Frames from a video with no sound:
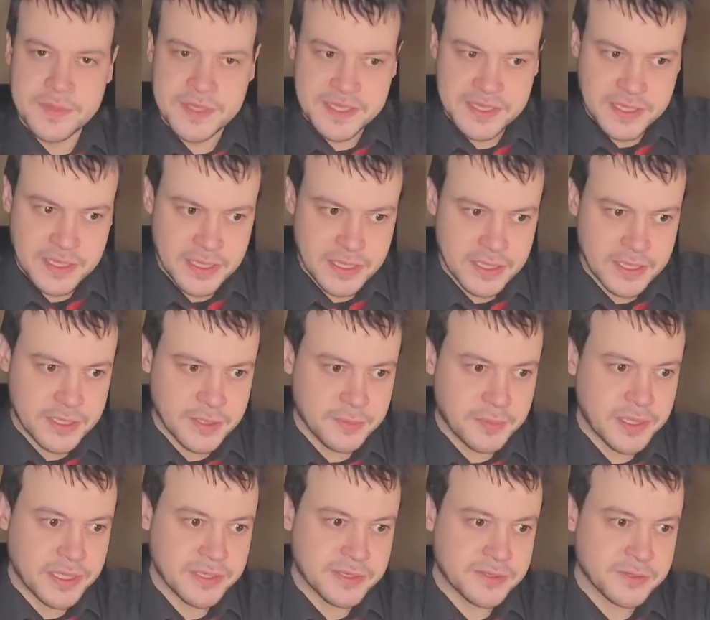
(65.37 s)
say the
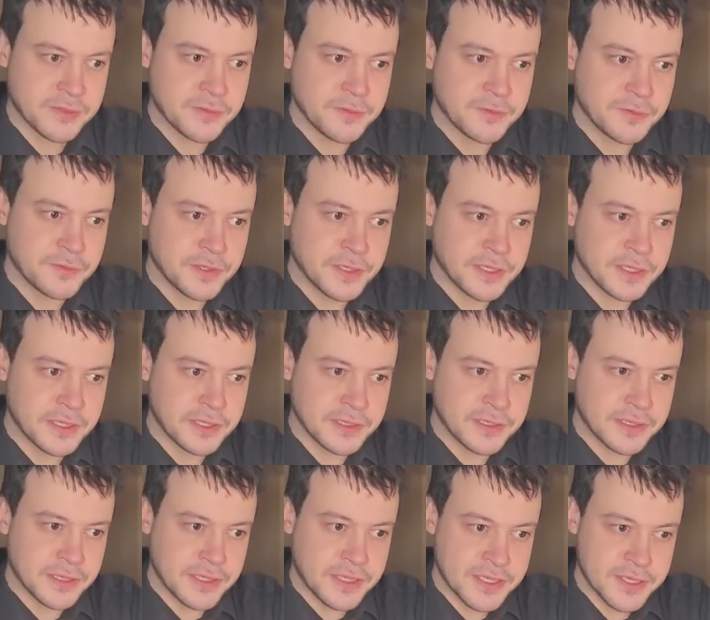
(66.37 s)
battlefield
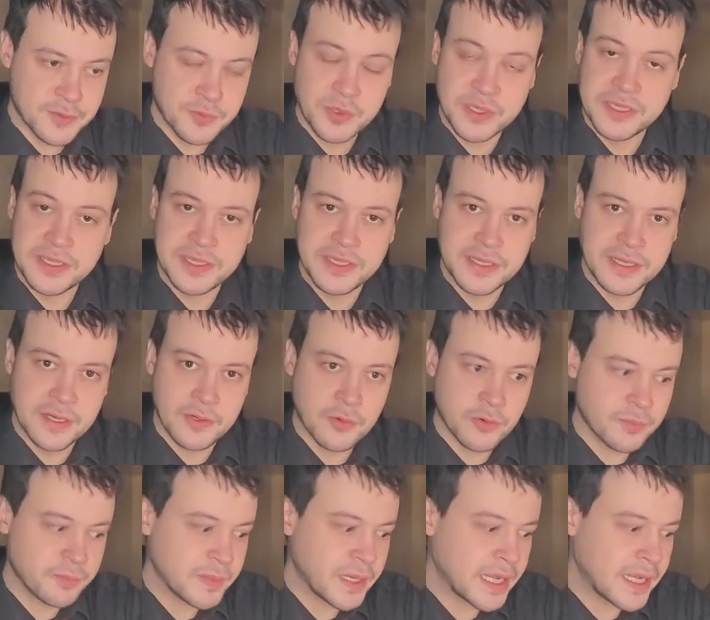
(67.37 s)
is within our
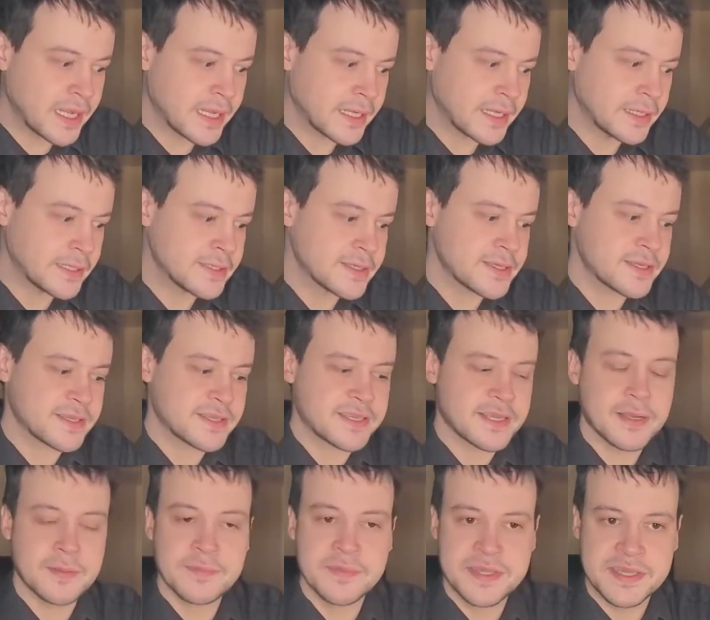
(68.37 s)
minds,
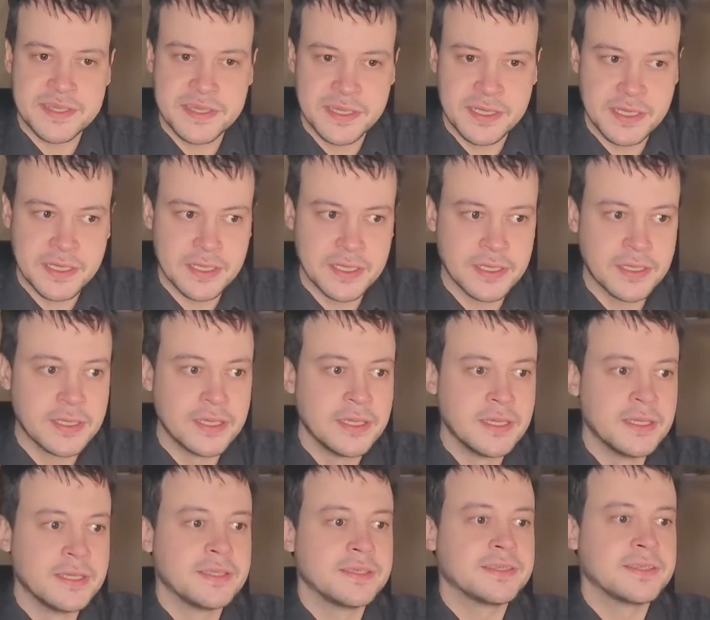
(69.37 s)
some say
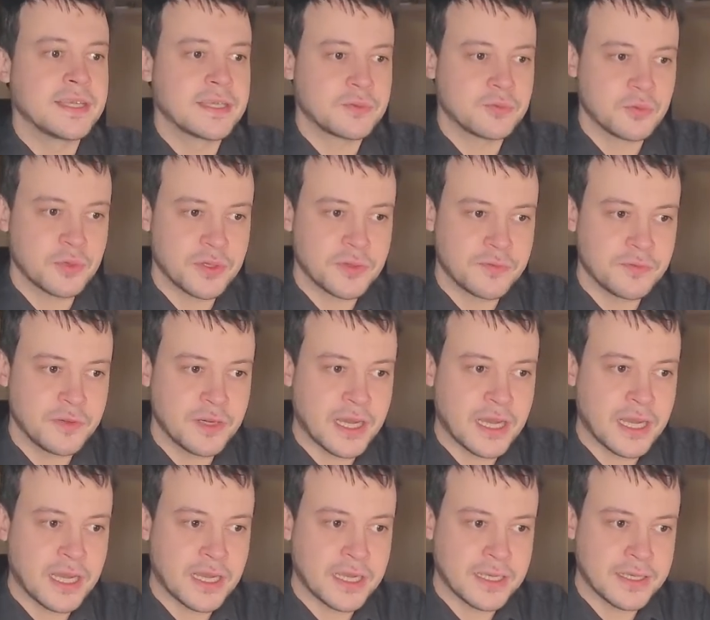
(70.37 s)
that we
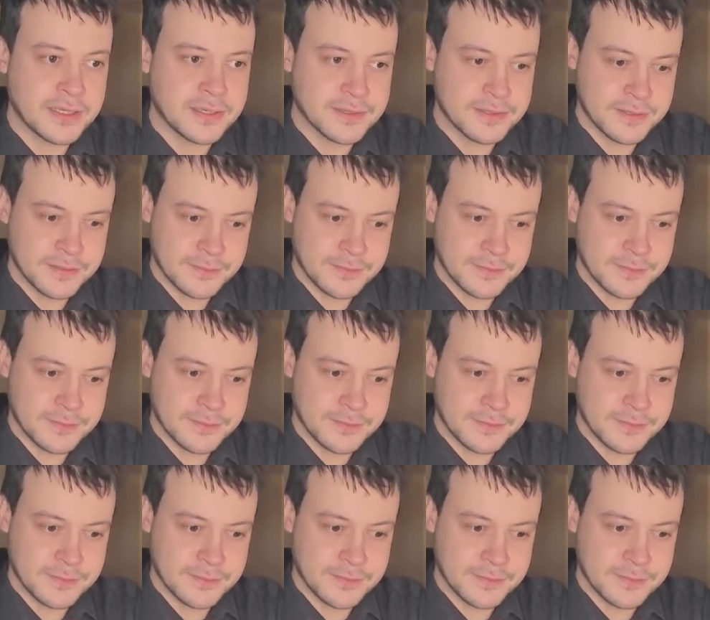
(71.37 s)
fight